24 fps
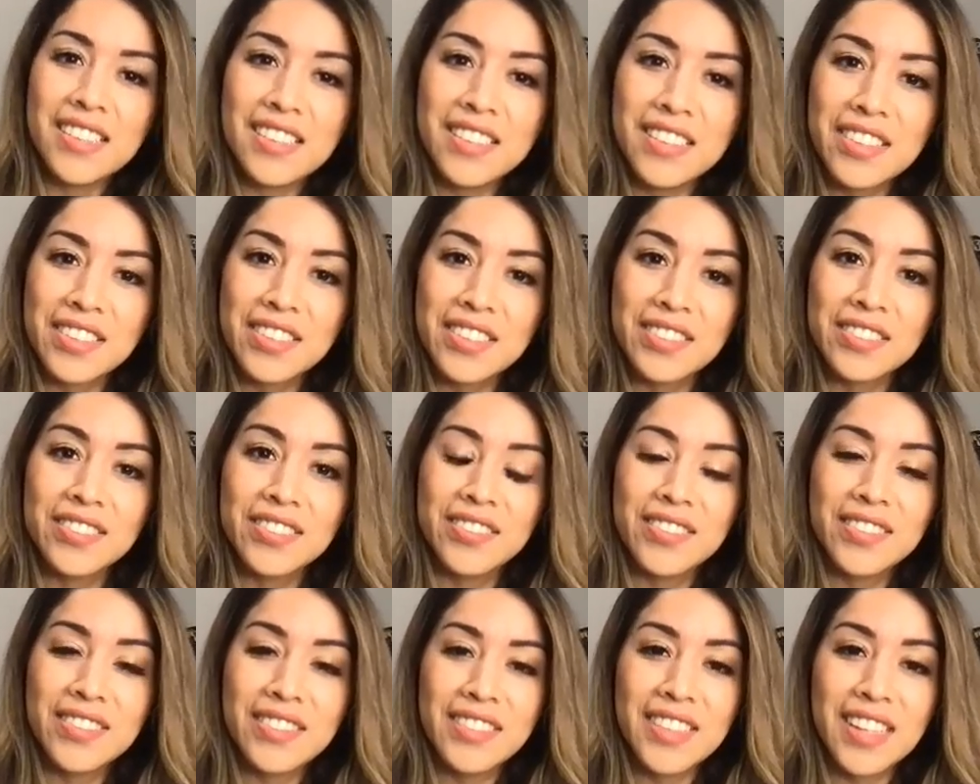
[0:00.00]
So
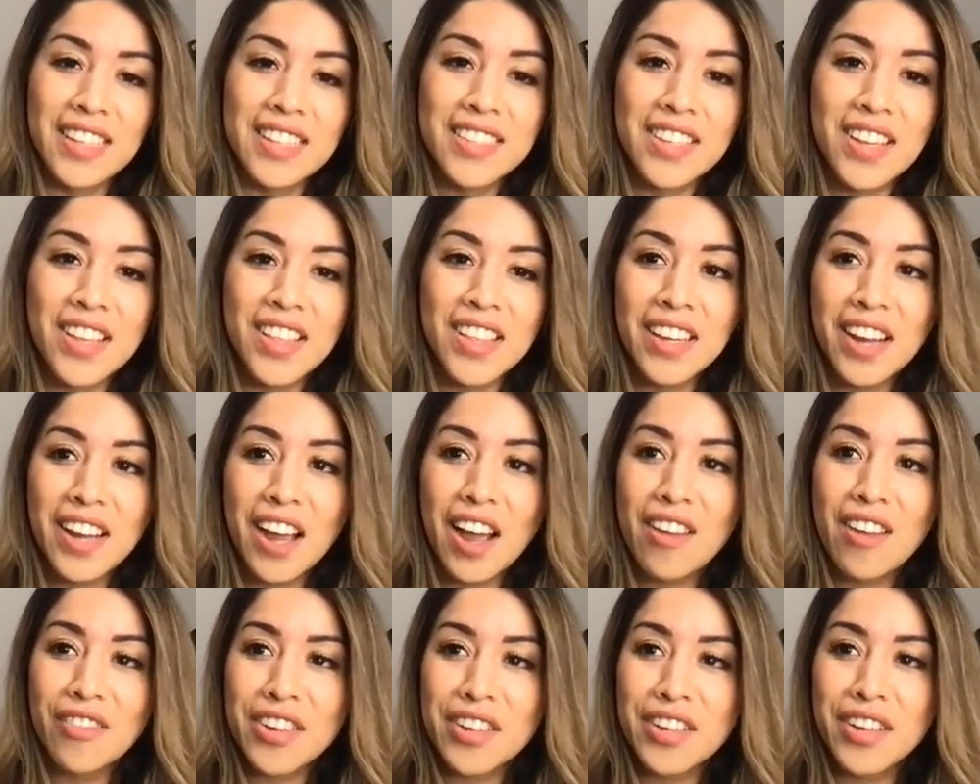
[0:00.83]
that's all I
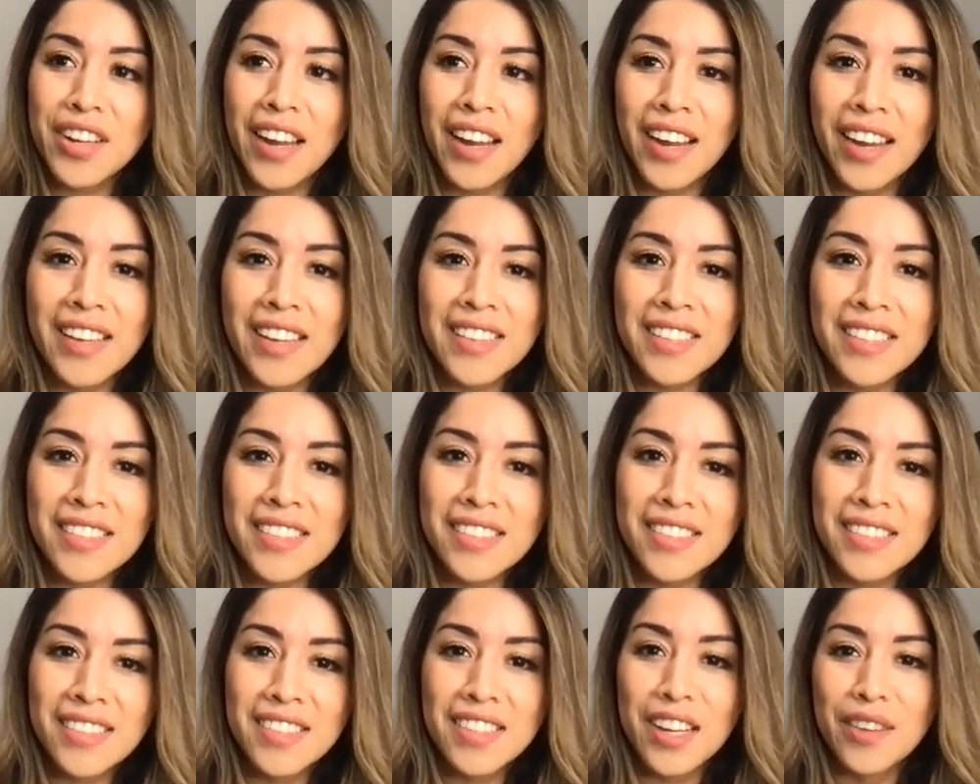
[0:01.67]
got for you guys.
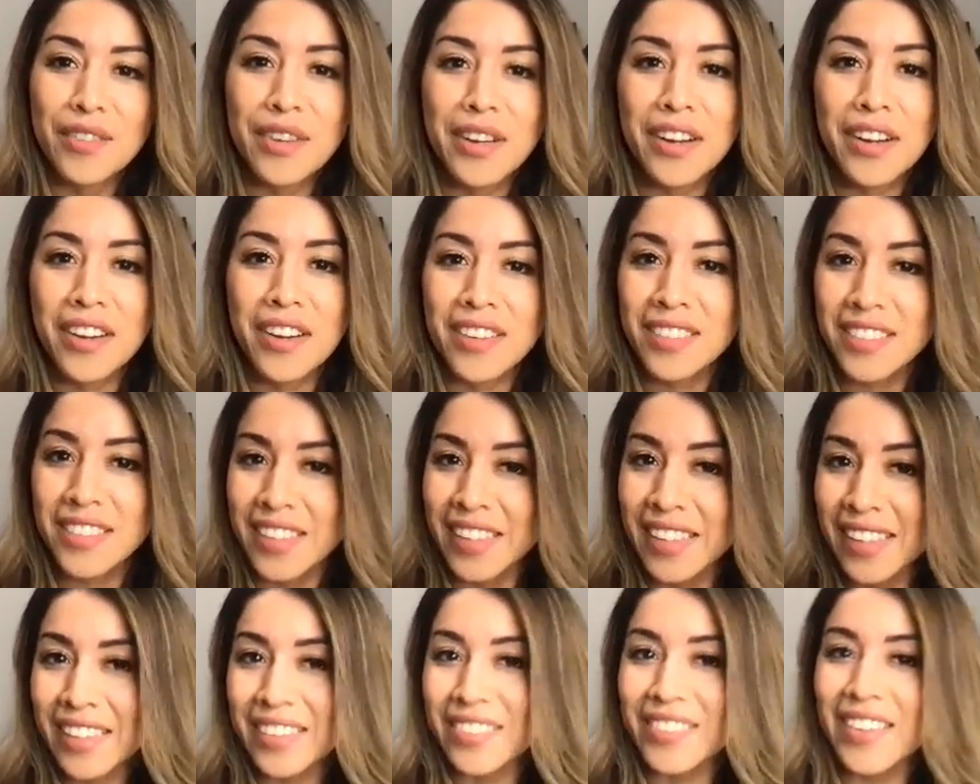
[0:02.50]
We're
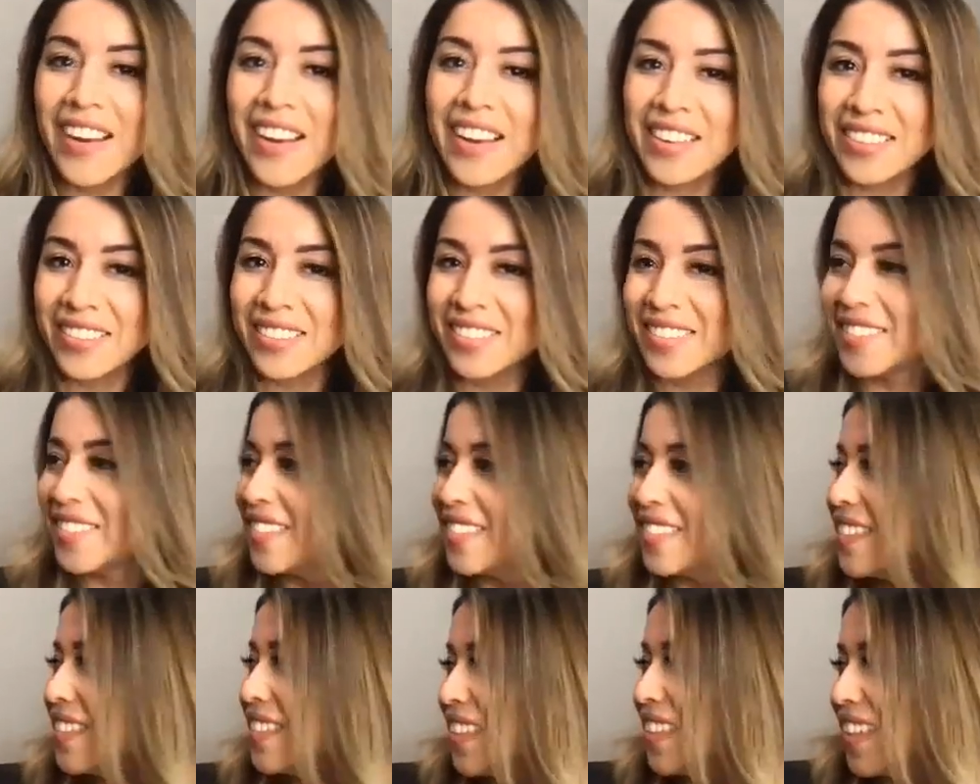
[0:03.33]
early. Wow.
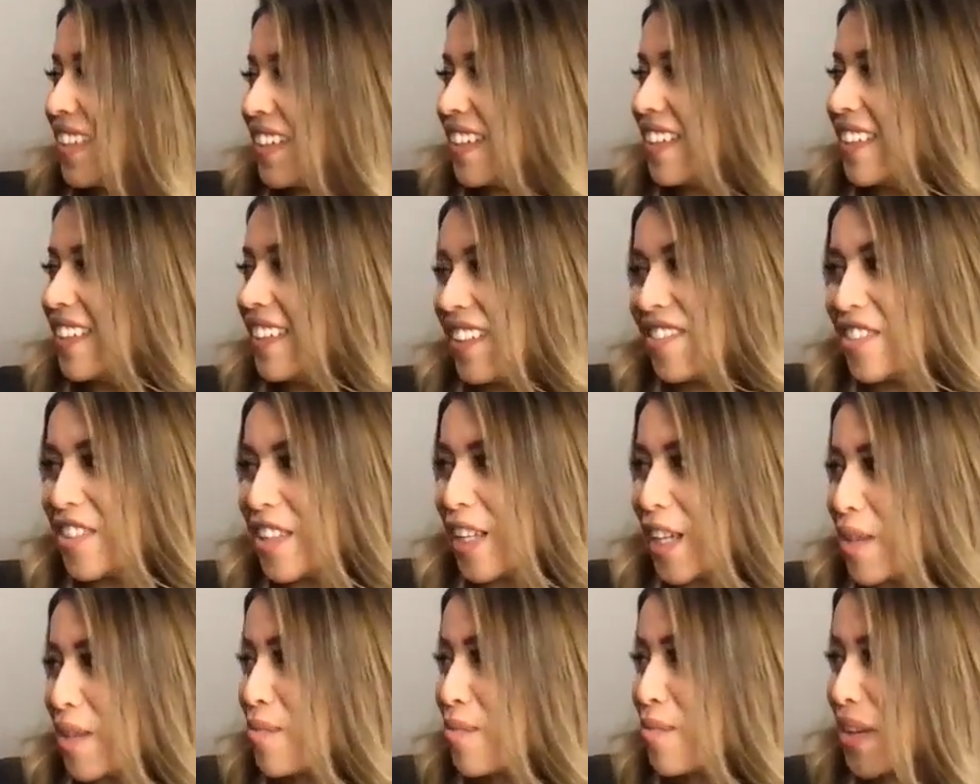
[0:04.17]
I feel
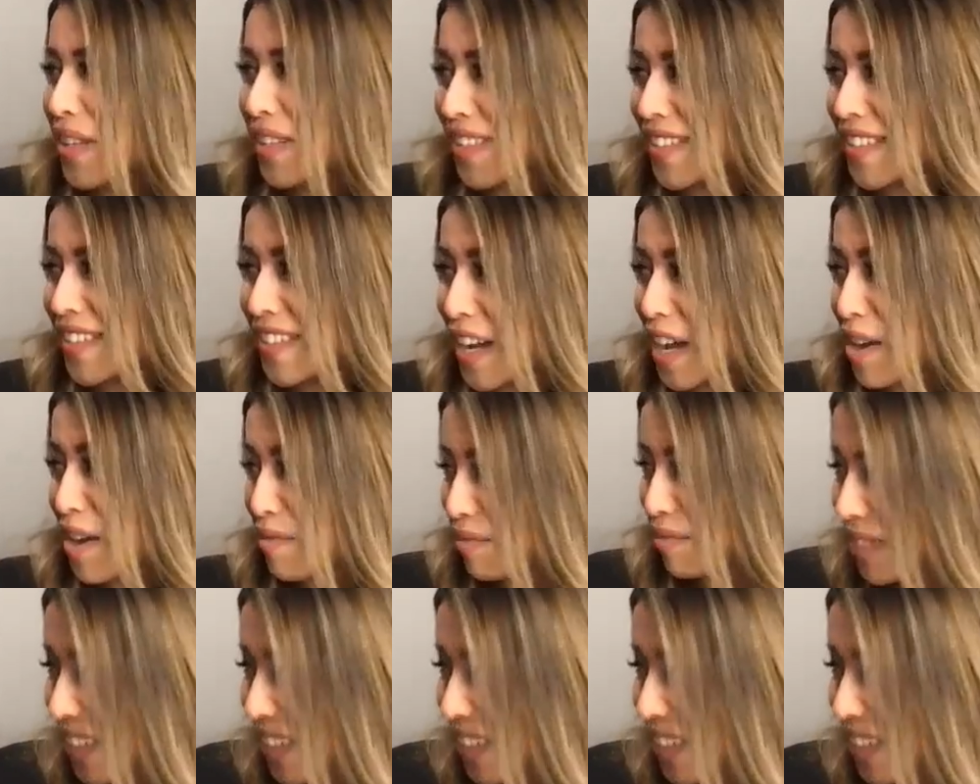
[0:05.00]
like I'm wasting time.